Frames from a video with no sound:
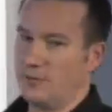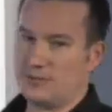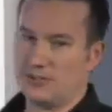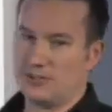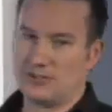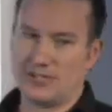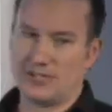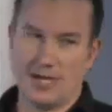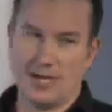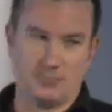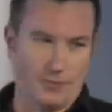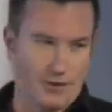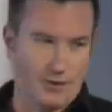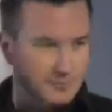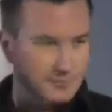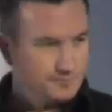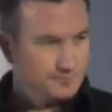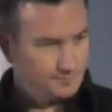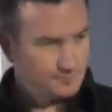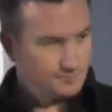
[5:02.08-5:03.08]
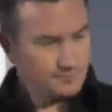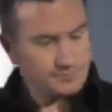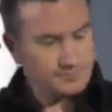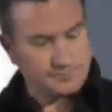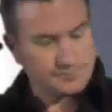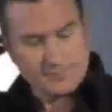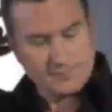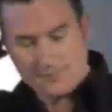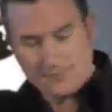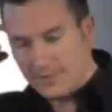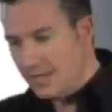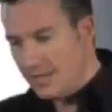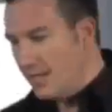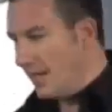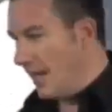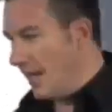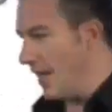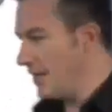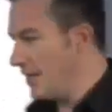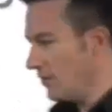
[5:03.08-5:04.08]
which is SharePoint.
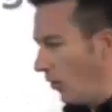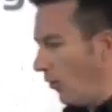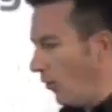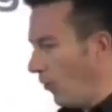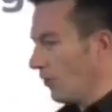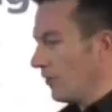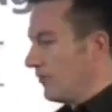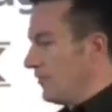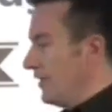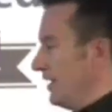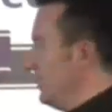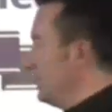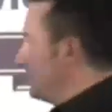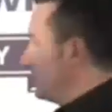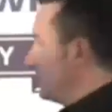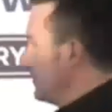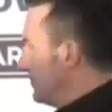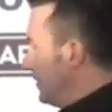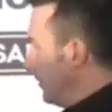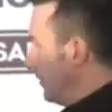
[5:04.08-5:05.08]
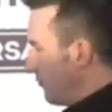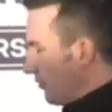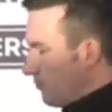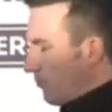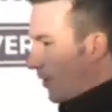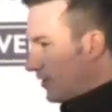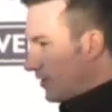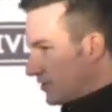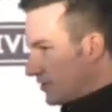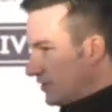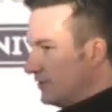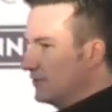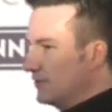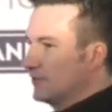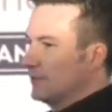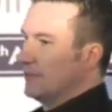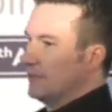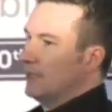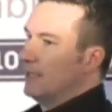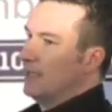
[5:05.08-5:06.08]
And all of these different
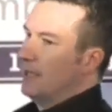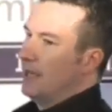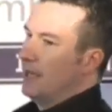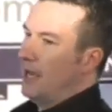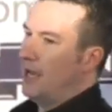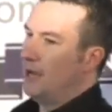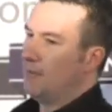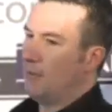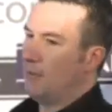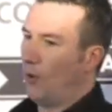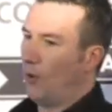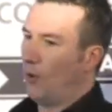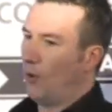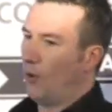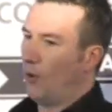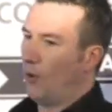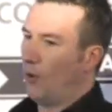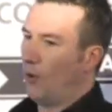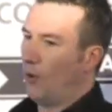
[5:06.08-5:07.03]
pressures, all